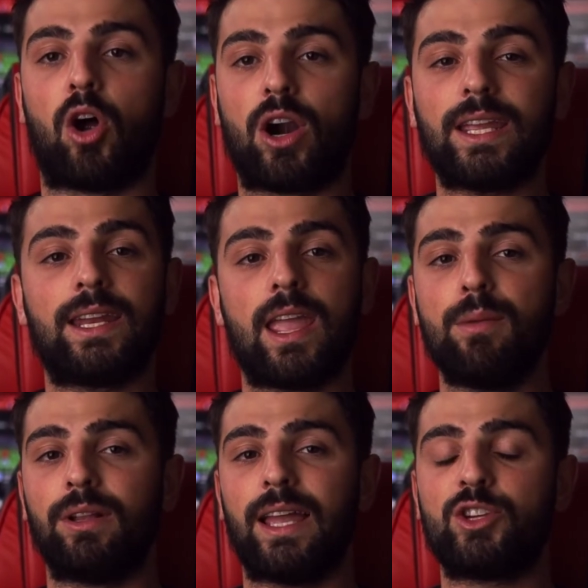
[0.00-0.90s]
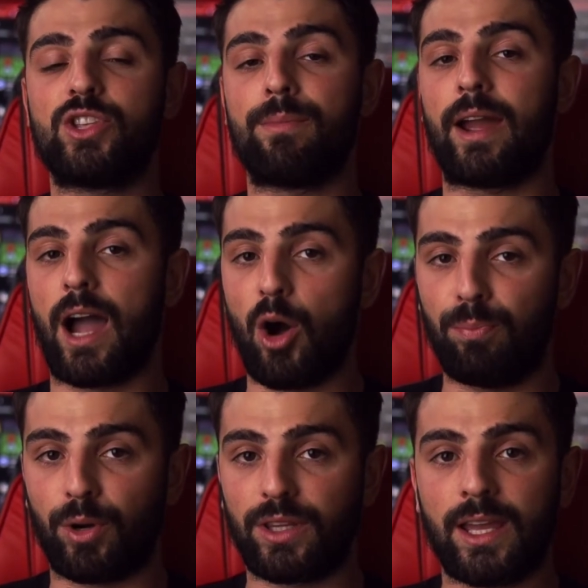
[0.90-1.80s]
arc enabled H D M I
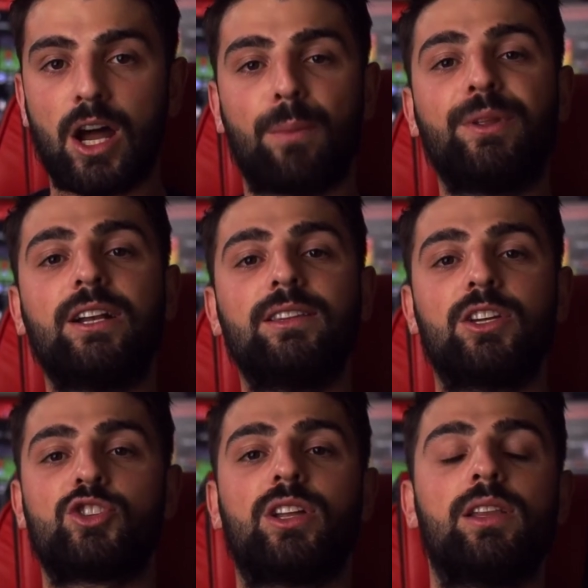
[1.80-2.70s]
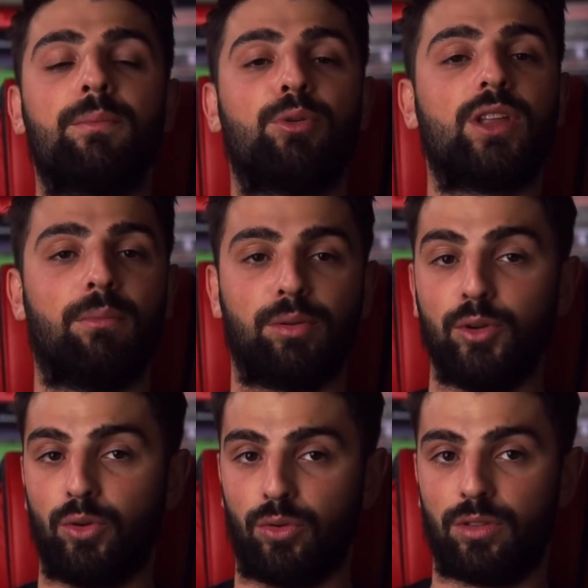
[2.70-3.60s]
output and optical digital input and
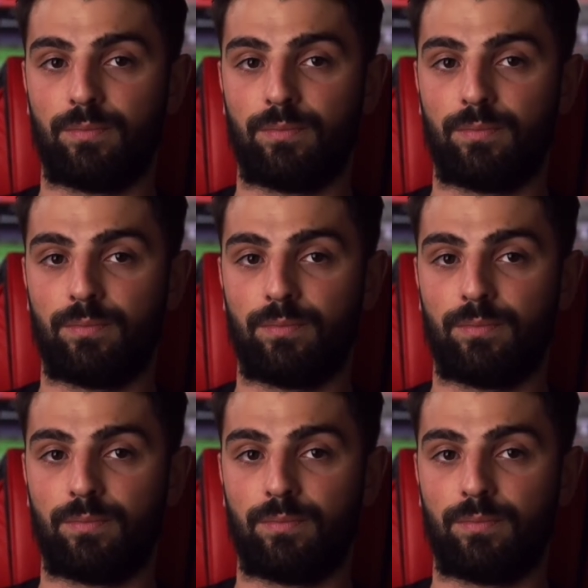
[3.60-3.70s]
Bluetooth.